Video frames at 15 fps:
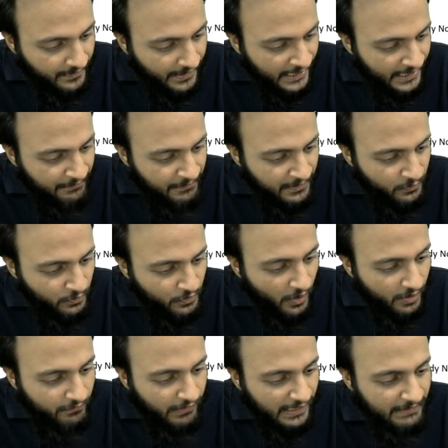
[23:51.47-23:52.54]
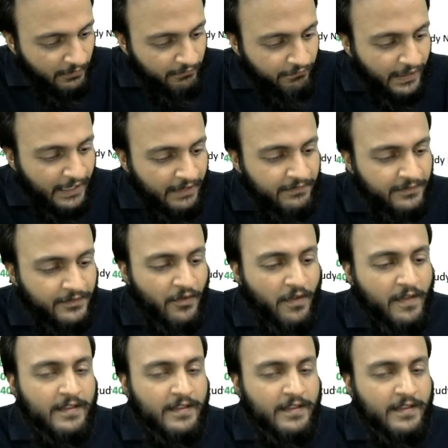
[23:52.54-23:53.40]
Anyone who got 5 on 5?